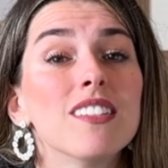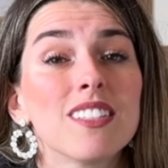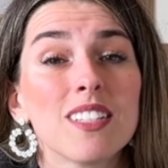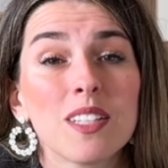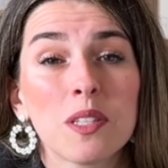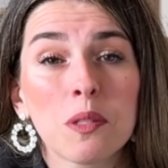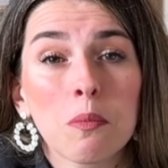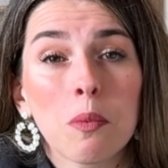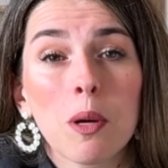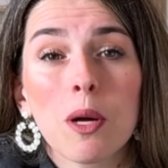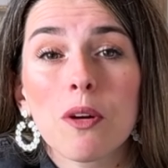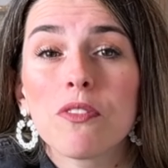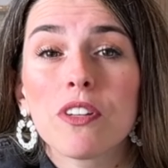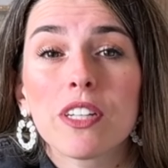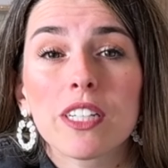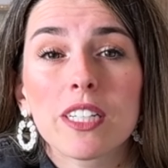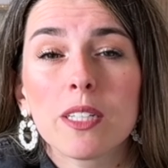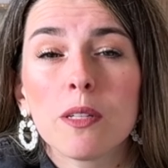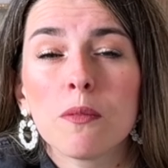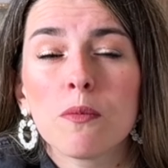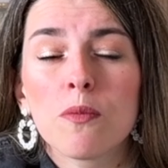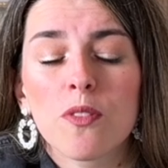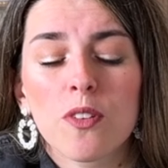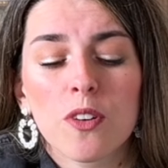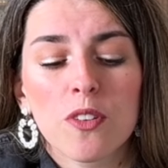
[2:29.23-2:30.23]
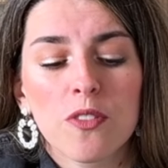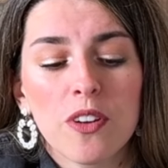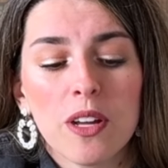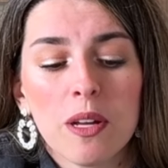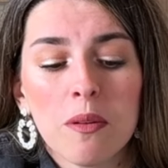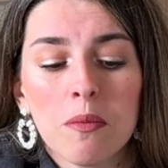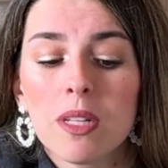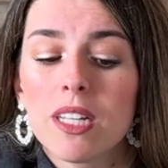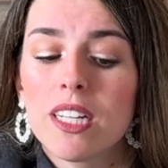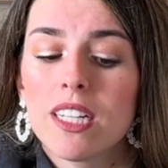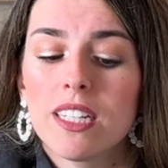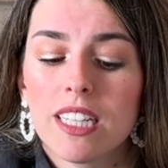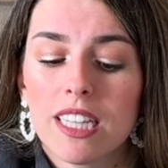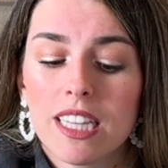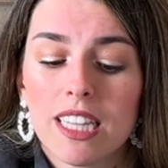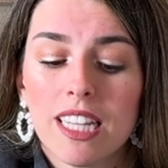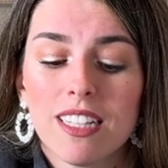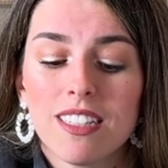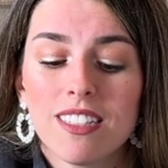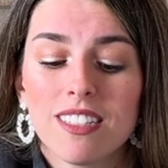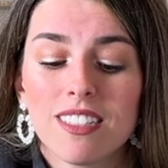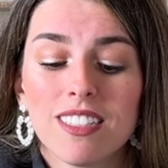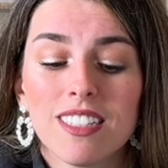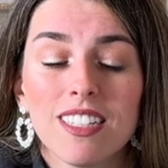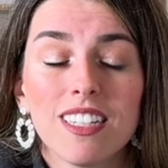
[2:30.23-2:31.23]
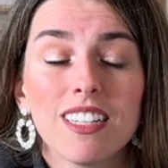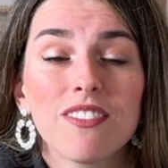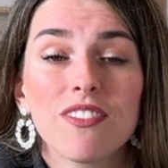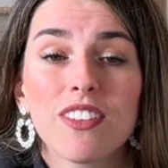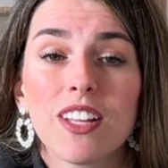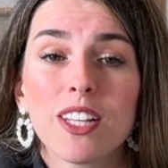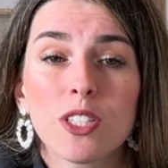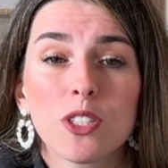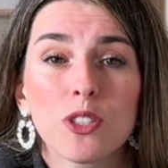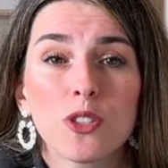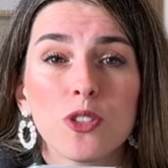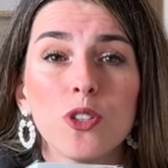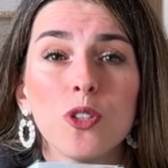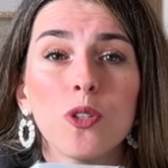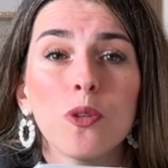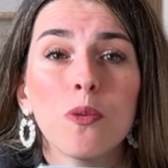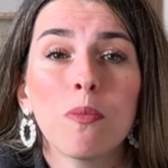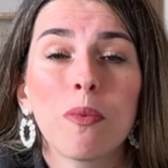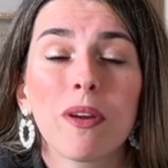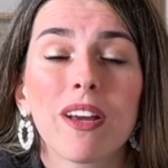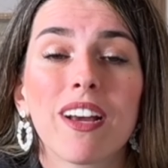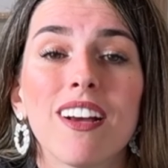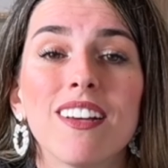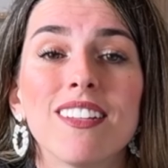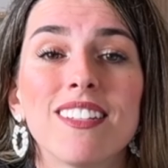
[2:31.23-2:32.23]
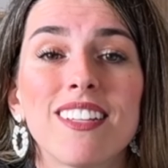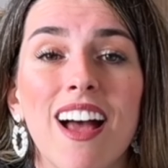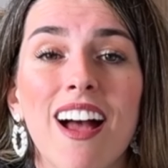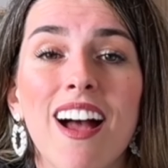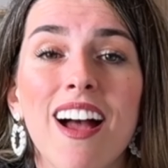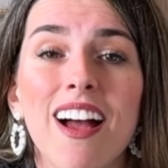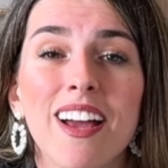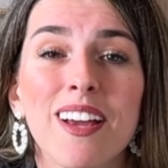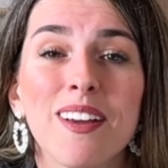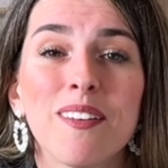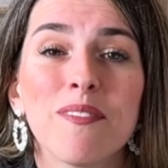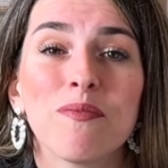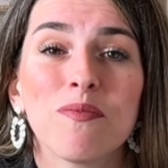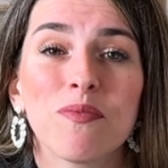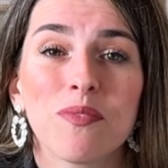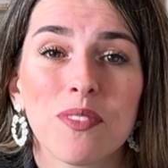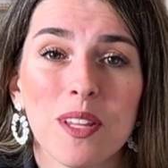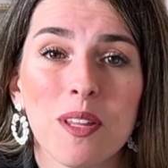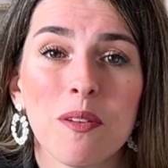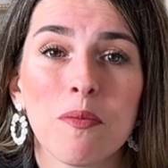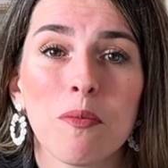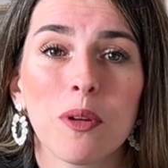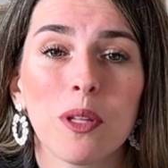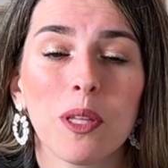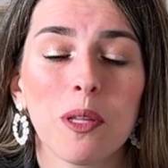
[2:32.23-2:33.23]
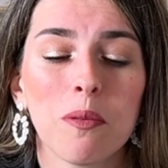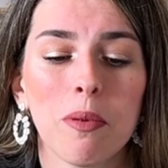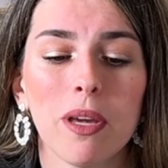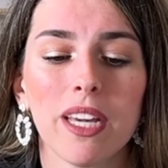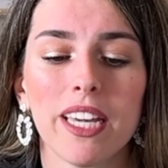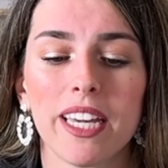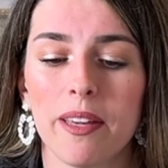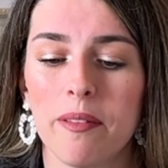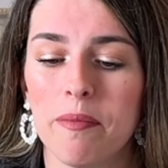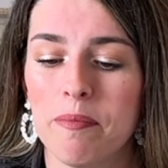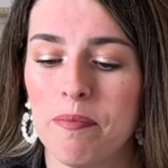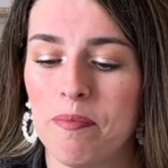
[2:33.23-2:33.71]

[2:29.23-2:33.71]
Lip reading: and the perfect gift for family. Let's see if that's true because I am really picky.